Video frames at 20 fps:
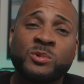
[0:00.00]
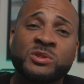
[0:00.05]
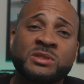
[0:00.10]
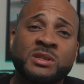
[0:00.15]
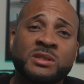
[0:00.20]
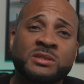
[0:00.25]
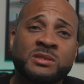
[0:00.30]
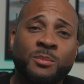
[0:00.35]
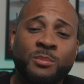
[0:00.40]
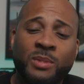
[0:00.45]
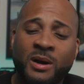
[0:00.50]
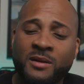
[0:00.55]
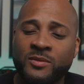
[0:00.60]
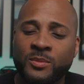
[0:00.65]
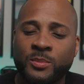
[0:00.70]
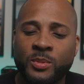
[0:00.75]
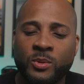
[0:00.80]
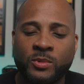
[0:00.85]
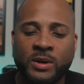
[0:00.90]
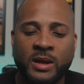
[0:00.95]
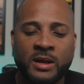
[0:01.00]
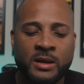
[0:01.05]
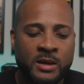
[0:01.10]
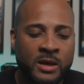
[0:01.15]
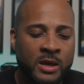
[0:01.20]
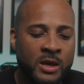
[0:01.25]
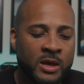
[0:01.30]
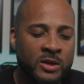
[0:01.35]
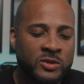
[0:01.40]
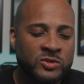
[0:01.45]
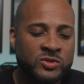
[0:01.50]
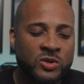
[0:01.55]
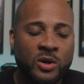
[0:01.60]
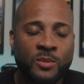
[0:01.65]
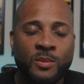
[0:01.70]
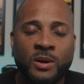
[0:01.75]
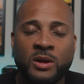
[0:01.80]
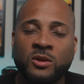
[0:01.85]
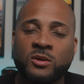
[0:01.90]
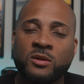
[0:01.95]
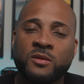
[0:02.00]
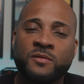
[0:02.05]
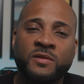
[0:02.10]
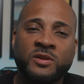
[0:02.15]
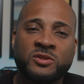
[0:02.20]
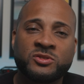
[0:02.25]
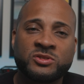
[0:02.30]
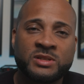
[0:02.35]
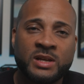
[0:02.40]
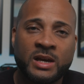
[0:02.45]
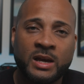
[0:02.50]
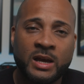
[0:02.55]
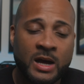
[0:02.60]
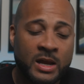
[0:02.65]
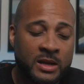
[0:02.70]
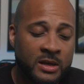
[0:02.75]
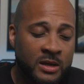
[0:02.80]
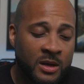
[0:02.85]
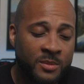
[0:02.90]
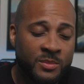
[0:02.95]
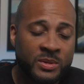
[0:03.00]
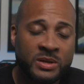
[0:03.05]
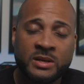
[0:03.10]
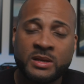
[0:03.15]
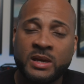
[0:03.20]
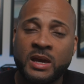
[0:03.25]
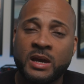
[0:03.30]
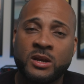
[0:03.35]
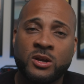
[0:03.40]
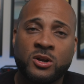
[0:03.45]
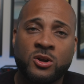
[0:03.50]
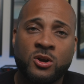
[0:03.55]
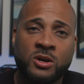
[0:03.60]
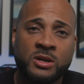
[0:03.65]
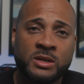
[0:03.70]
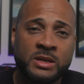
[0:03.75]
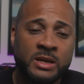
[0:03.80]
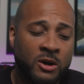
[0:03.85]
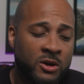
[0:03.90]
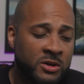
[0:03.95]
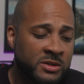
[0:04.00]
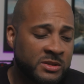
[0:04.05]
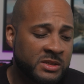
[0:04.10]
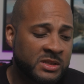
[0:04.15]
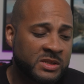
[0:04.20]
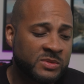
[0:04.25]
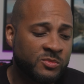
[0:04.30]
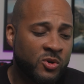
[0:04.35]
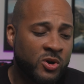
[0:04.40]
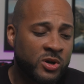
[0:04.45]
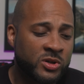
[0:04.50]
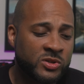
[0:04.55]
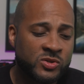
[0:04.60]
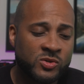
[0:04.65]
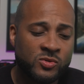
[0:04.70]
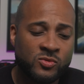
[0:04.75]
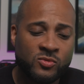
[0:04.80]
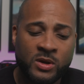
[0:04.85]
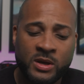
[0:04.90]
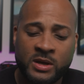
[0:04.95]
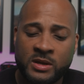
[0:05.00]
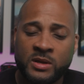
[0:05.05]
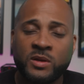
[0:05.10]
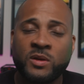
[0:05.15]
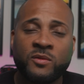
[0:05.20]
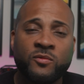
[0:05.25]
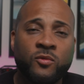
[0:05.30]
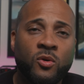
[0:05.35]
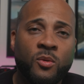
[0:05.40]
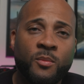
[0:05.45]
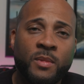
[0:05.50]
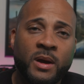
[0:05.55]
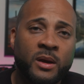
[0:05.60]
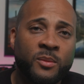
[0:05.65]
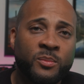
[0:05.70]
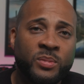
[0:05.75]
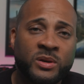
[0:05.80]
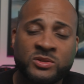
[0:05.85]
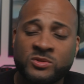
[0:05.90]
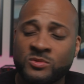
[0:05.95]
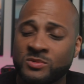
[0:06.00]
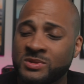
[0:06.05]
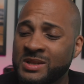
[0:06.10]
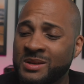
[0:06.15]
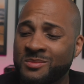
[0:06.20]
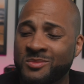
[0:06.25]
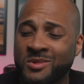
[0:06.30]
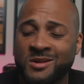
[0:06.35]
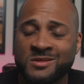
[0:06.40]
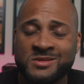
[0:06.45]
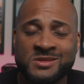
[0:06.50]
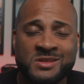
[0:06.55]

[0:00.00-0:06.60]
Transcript: which sits above it, but when I talk about a lot of features that kind of come in the Canon R6 Mark II, it's 24 megapixel CMOS